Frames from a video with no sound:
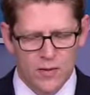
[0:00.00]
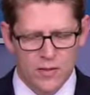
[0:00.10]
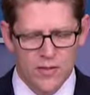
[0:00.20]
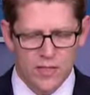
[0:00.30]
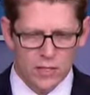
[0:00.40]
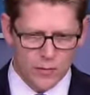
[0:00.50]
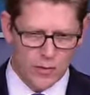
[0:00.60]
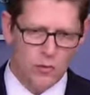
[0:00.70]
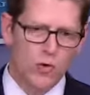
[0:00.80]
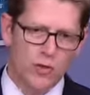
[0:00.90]

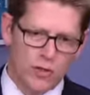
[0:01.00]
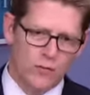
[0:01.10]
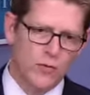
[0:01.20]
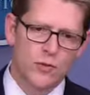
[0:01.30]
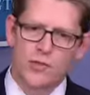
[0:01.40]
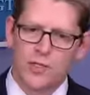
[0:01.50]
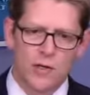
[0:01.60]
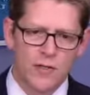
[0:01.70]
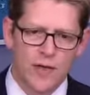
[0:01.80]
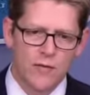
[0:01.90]
Continuing the work of reducing
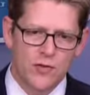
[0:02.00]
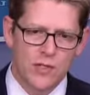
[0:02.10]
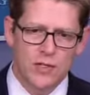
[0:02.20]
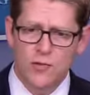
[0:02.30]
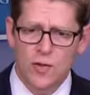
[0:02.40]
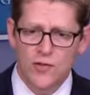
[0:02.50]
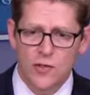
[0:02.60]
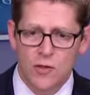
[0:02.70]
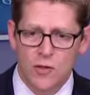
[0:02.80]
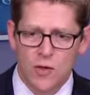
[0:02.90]
our deficit and
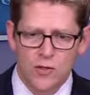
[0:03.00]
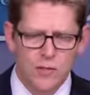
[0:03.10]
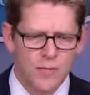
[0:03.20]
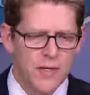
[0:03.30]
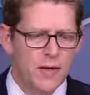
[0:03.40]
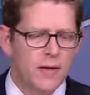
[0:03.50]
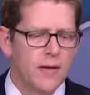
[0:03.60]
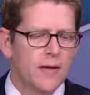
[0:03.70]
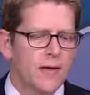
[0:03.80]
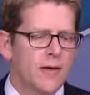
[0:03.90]
addressing our long-term debt.
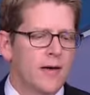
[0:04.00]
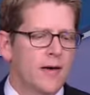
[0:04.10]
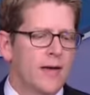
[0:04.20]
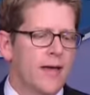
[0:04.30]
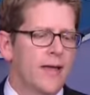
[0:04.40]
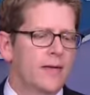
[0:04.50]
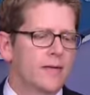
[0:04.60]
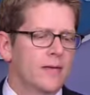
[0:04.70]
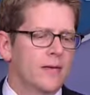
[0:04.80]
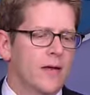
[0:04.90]

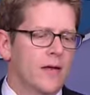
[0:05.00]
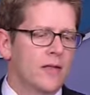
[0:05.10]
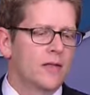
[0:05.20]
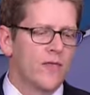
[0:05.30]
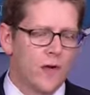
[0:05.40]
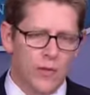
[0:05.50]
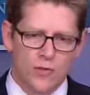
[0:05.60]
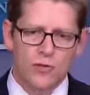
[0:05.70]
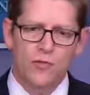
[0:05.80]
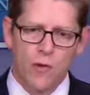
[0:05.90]
And he very
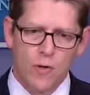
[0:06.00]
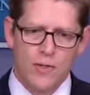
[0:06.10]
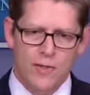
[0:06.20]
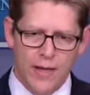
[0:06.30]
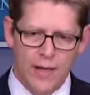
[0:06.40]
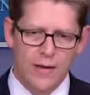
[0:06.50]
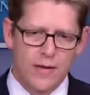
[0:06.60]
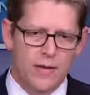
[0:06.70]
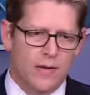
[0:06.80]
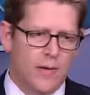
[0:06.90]
much looks forward to that.
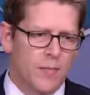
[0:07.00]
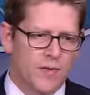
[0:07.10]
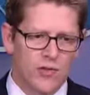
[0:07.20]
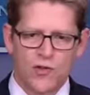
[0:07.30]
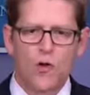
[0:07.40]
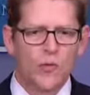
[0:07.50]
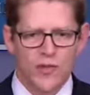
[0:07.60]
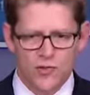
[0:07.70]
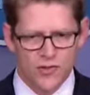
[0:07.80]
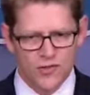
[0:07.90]
But there's no
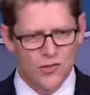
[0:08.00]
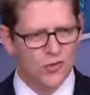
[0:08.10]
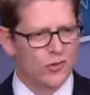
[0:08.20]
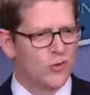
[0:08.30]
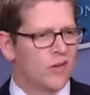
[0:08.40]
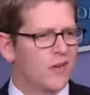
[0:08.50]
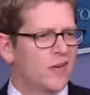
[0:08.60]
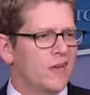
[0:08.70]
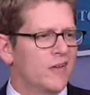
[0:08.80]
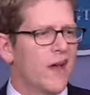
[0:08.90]
reason to
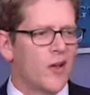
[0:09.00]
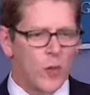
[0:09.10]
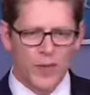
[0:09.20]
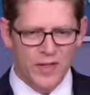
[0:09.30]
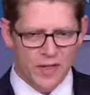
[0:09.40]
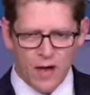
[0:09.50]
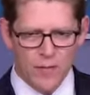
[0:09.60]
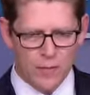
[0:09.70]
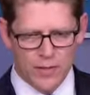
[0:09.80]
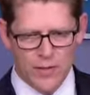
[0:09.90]
not open the
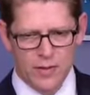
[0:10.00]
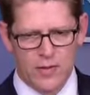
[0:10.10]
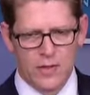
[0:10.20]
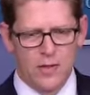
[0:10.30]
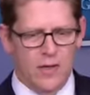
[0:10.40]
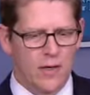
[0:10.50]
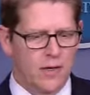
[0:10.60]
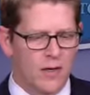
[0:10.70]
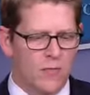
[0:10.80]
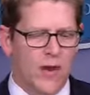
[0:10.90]
government
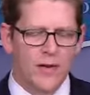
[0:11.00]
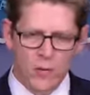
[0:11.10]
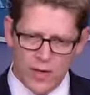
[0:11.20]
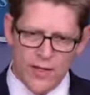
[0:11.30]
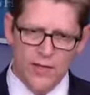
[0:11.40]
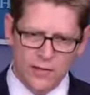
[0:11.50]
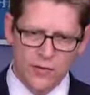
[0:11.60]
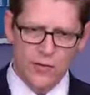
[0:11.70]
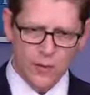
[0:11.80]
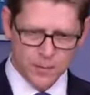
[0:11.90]
right away, in
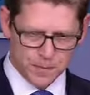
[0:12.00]
his view.